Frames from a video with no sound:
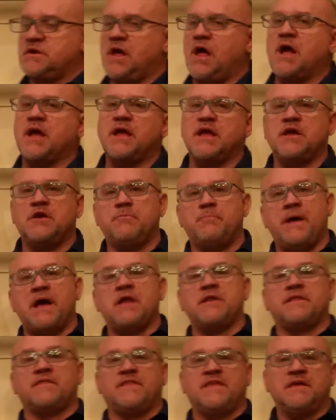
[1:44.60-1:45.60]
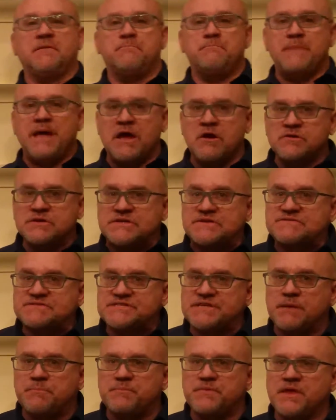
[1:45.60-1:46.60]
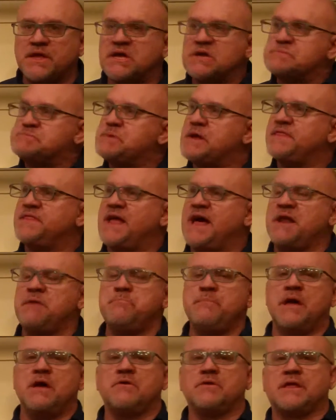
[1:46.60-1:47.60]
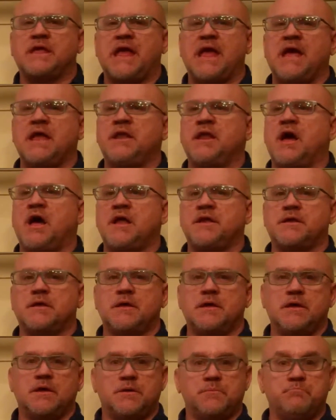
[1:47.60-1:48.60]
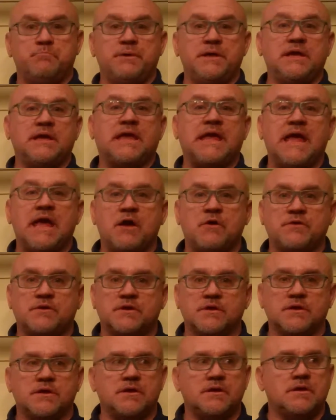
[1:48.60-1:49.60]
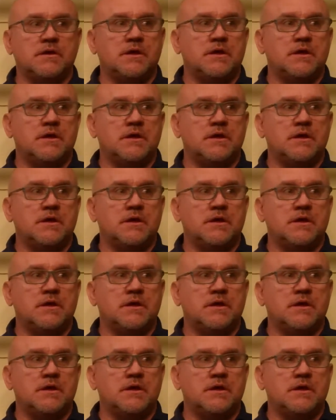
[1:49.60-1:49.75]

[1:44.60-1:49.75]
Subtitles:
talking about the amount of something, but that amount cannot be counted.